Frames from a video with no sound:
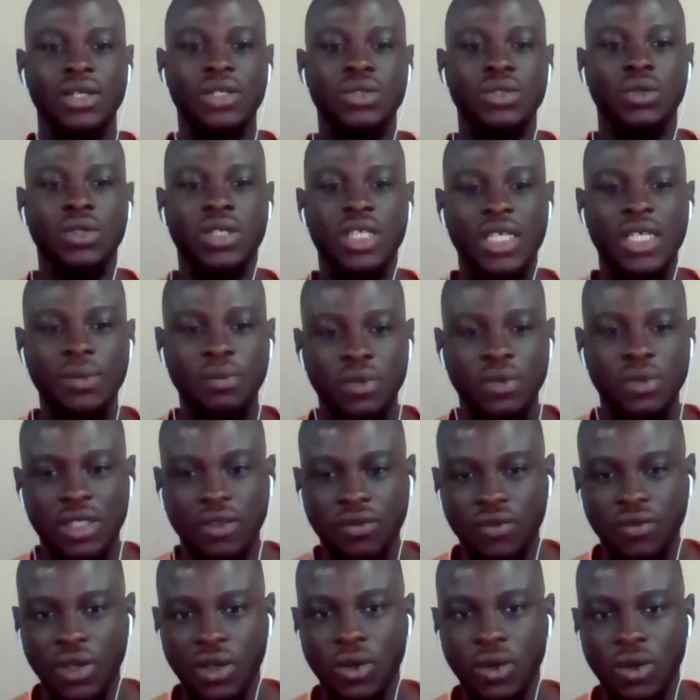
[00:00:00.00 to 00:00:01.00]
So keep
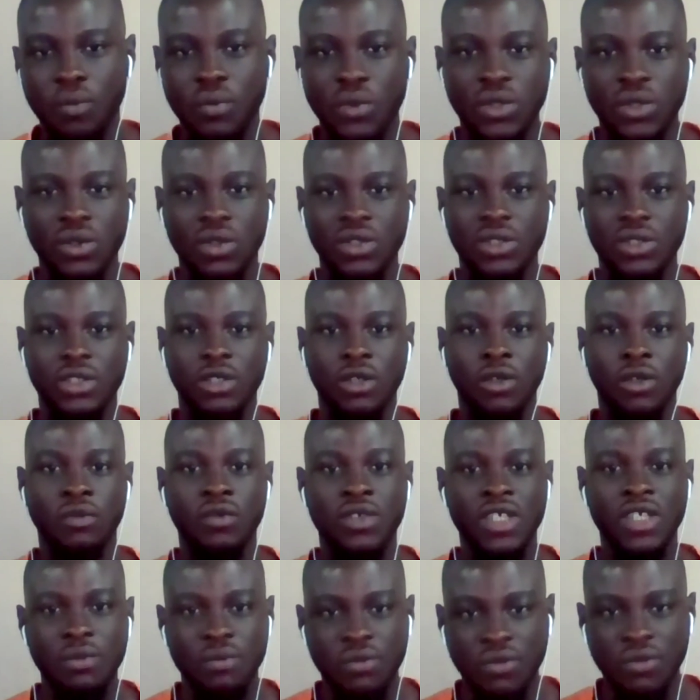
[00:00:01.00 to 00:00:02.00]
developing
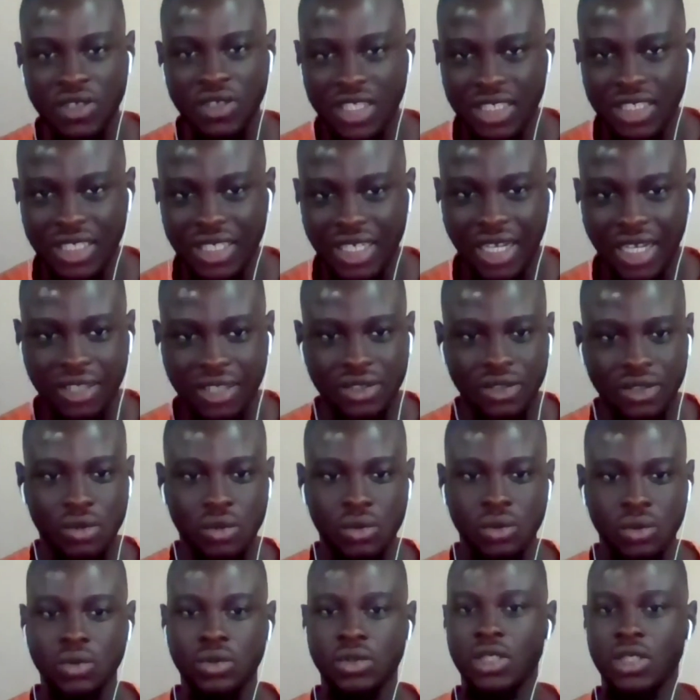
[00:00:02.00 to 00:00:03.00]
yourself, keep reading
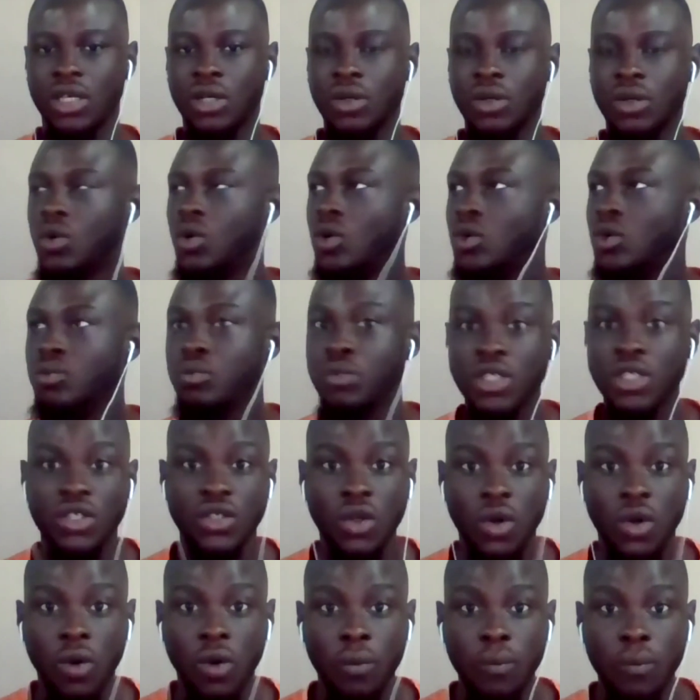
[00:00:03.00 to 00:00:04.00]
articles. You can go on
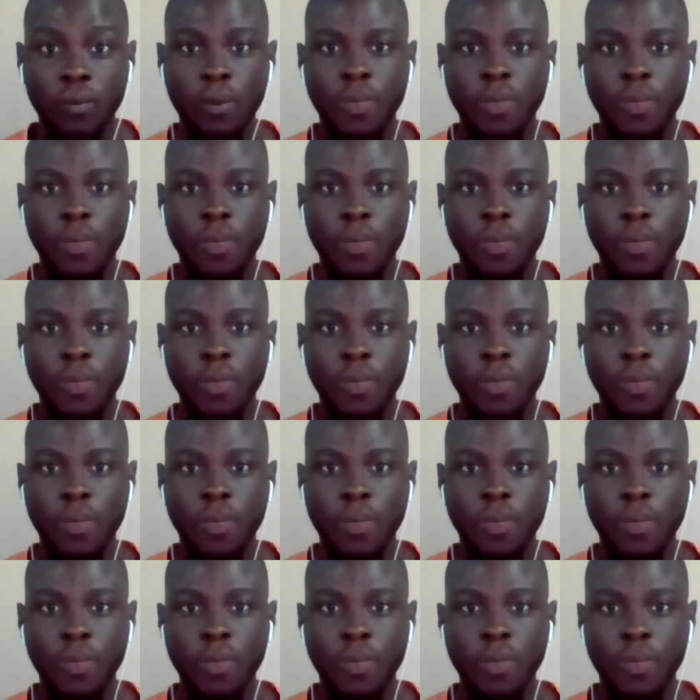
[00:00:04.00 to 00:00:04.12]
Medium.